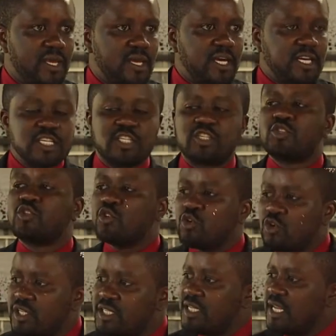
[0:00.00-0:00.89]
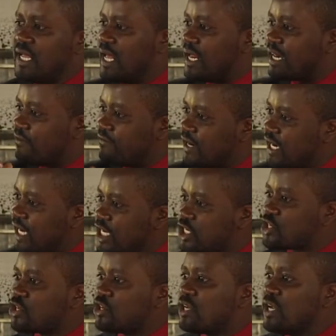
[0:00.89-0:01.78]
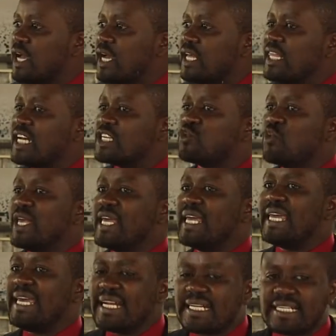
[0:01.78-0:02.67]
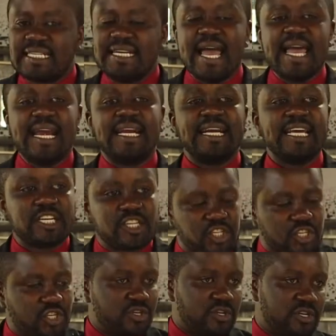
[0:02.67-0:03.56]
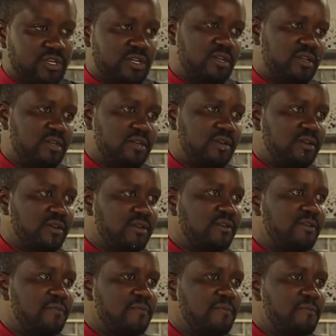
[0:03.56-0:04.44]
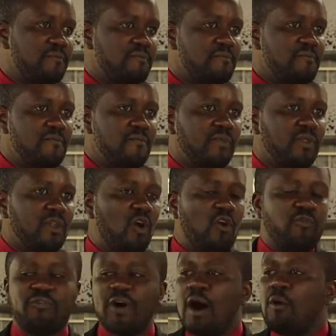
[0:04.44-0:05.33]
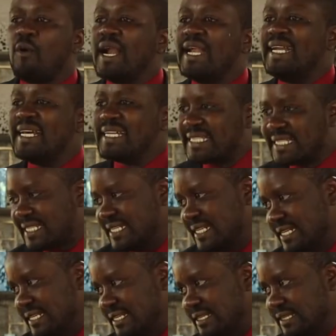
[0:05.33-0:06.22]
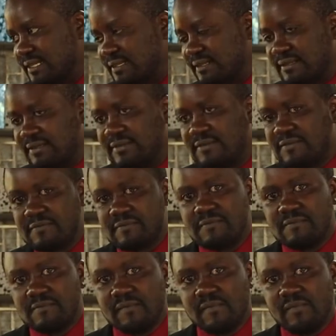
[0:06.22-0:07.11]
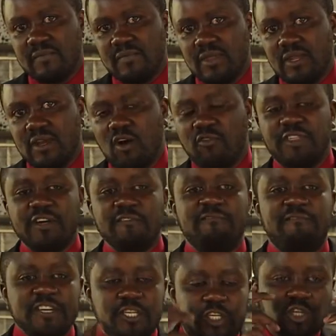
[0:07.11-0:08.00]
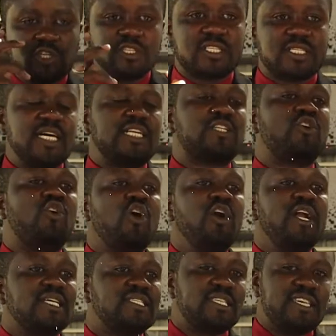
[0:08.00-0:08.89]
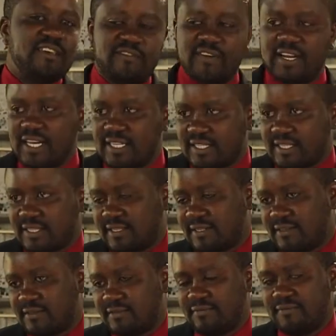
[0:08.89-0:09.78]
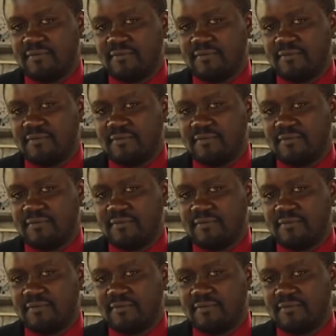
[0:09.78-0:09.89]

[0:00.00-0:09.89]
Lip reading: It is through revelation that we get direction of our destiny, of the visions that God has given us.